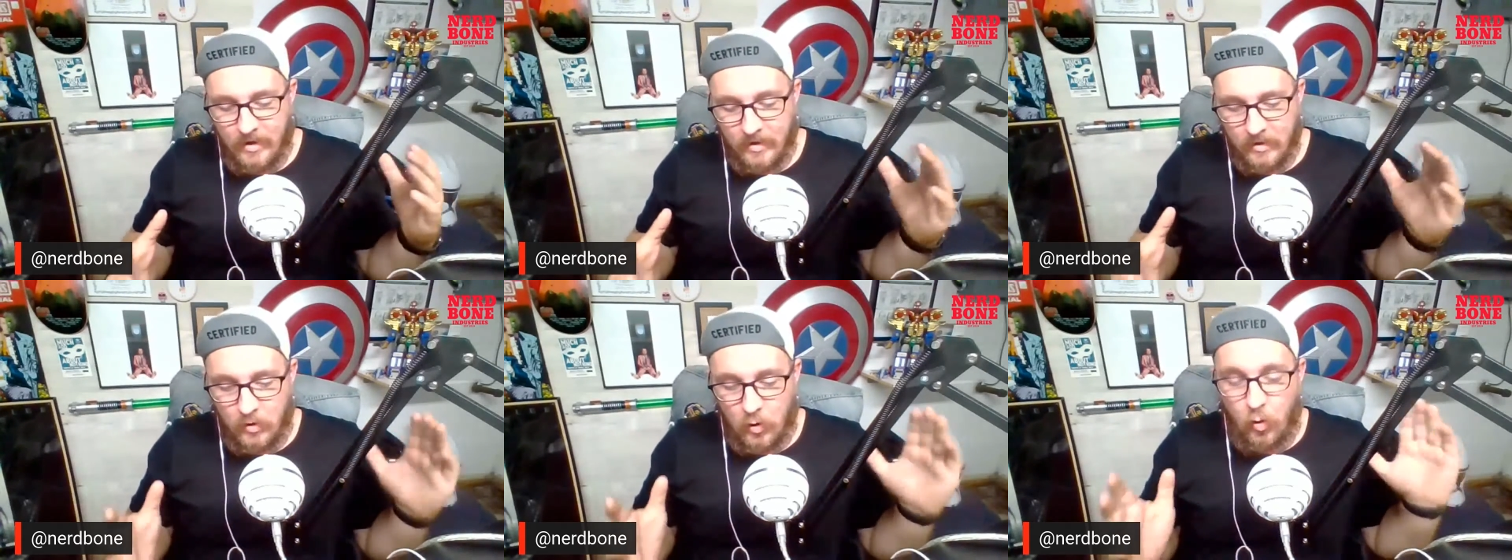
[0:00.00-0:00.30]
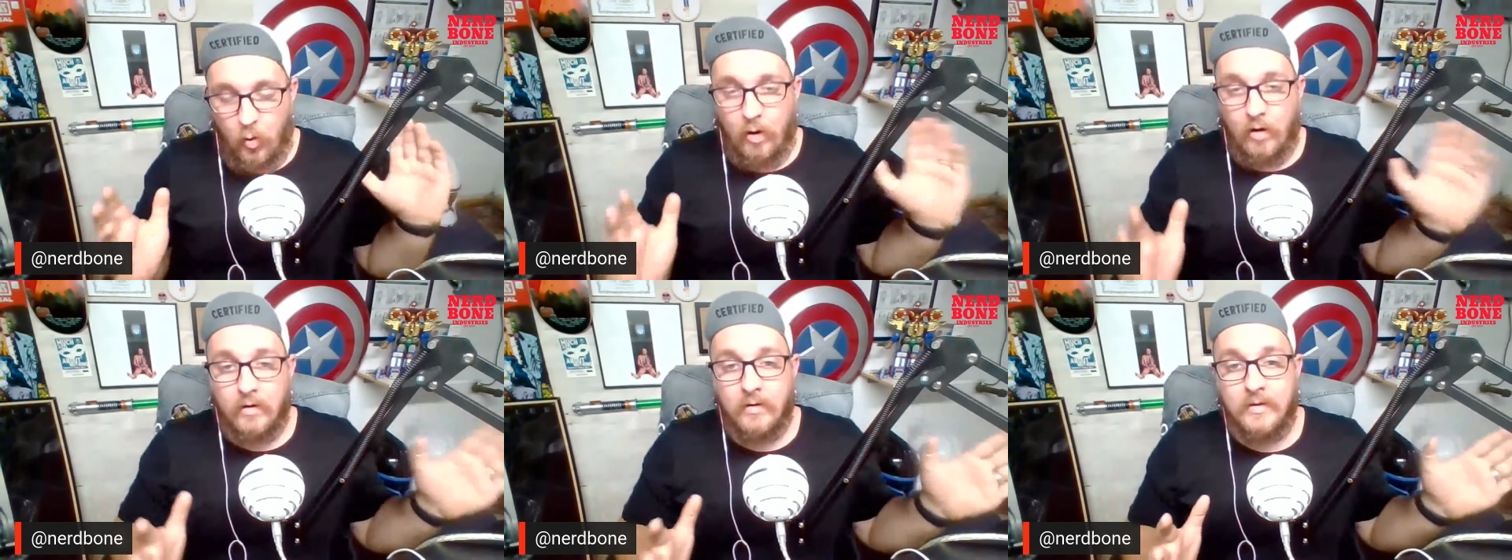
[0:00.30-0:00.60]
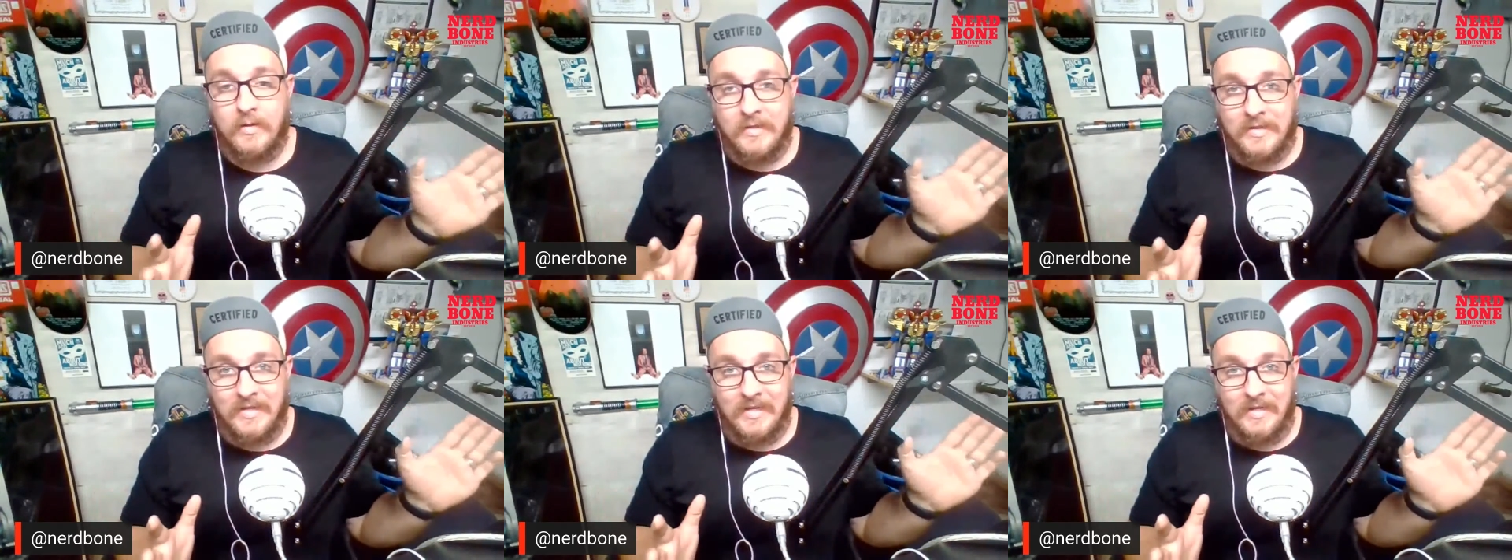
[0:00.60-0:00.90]

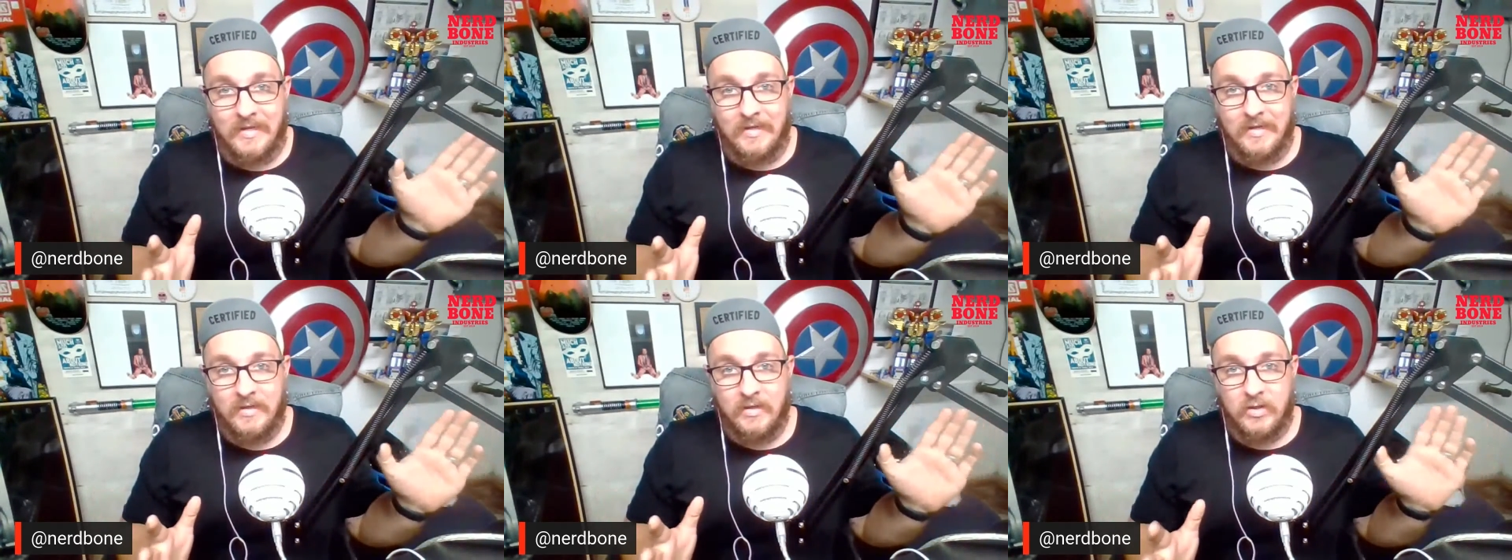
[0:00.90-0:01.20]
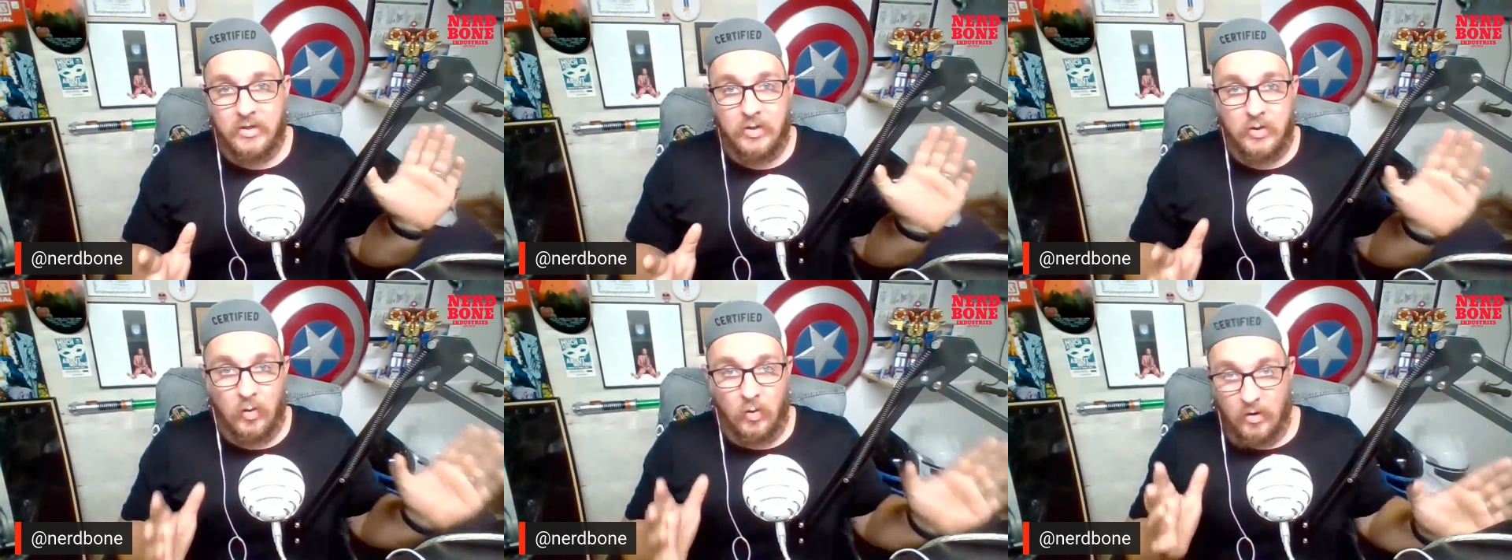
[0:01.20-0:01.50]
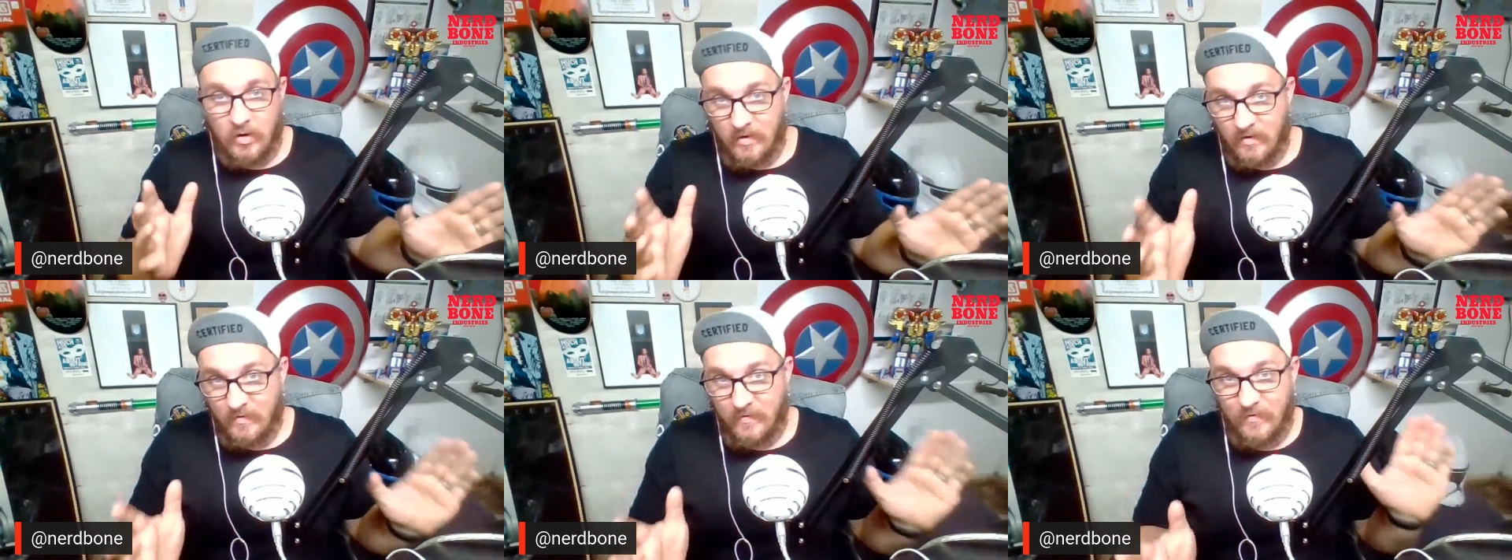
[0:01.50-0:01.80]
quarantine is
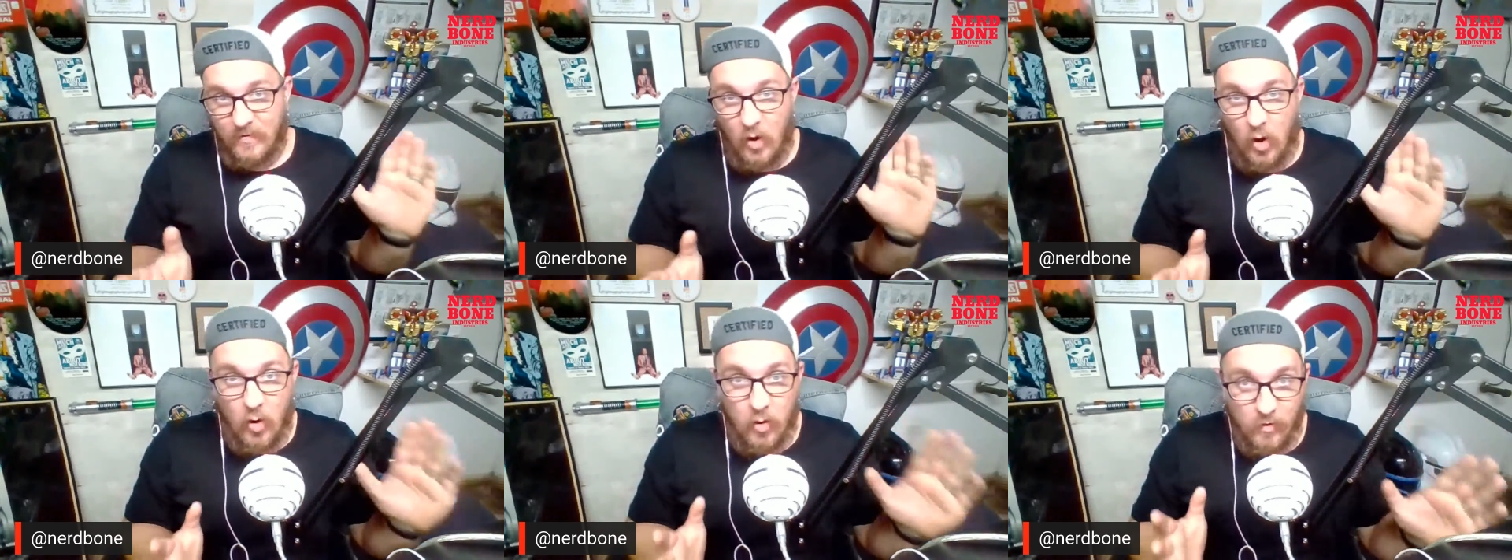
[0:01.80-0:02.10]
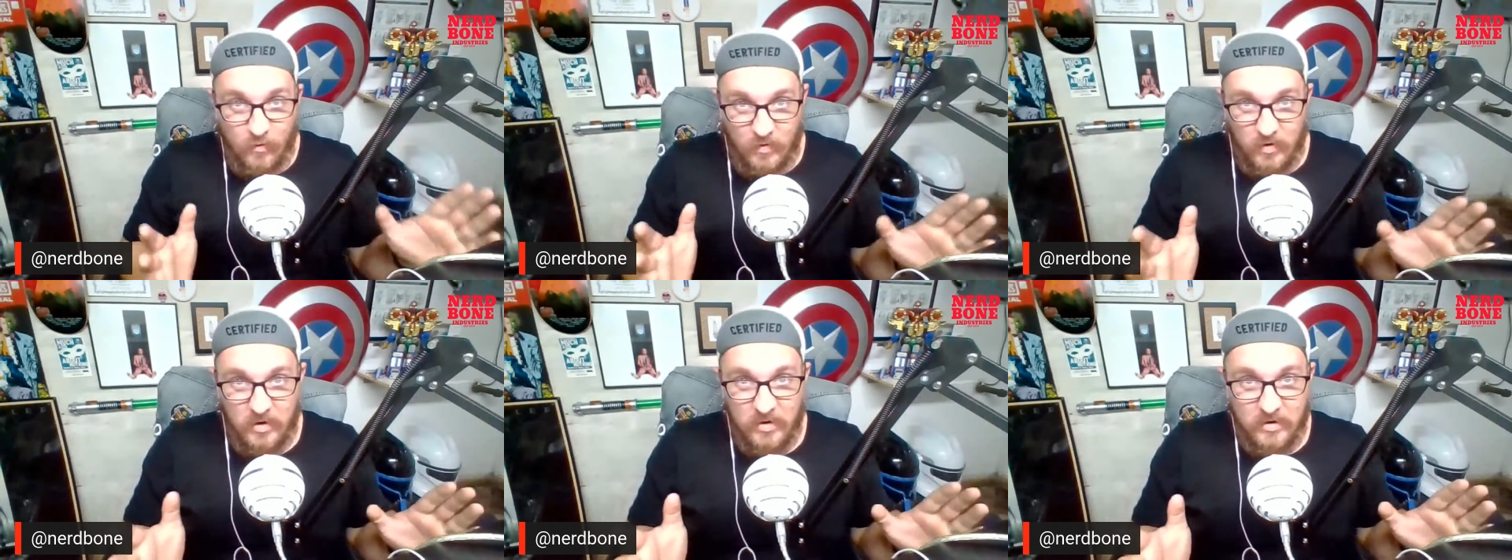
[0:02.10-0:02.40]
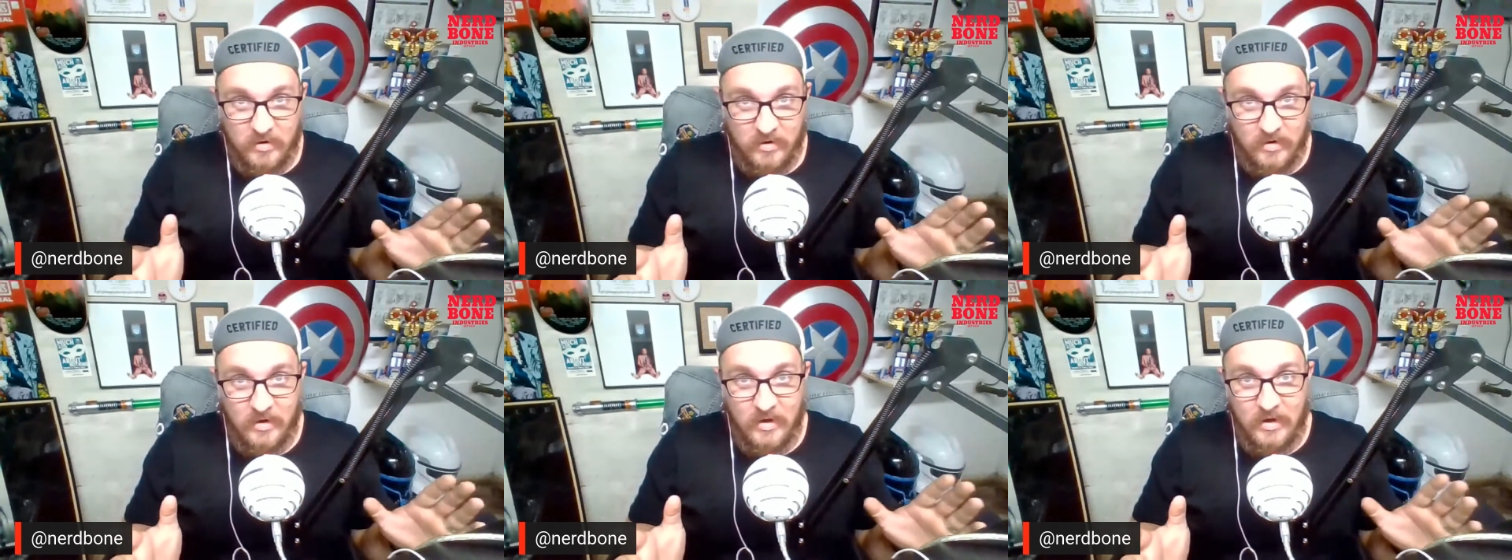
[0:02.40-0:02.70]
sort of
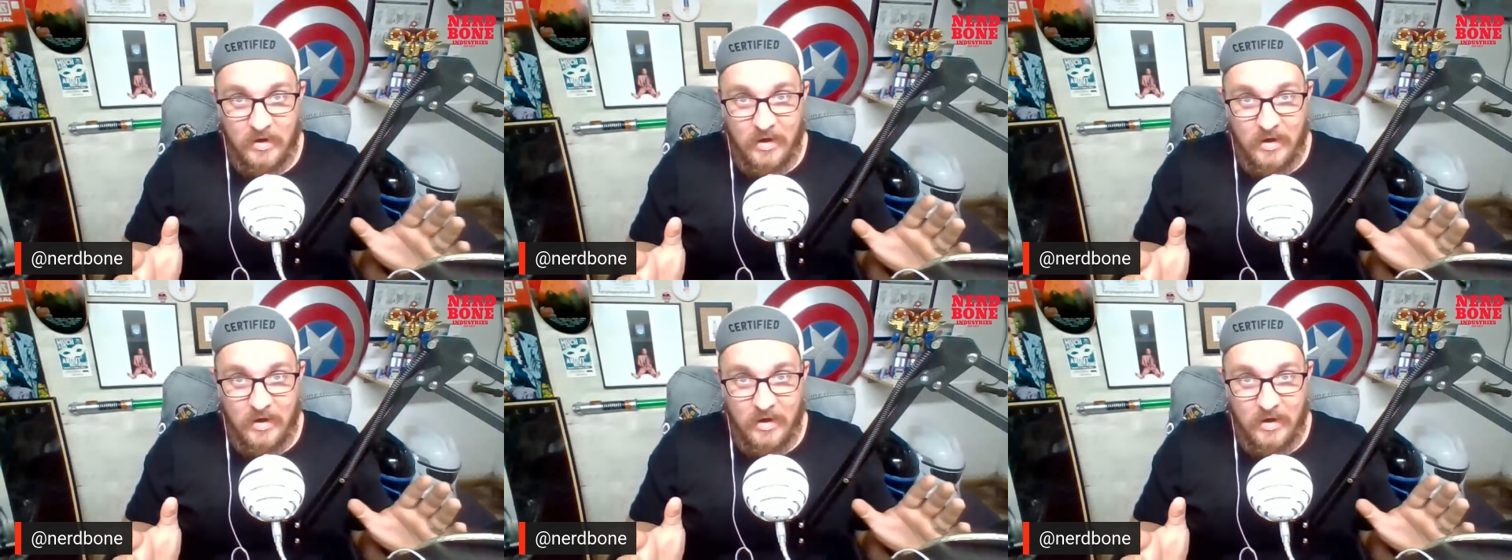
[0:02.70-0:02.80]
over.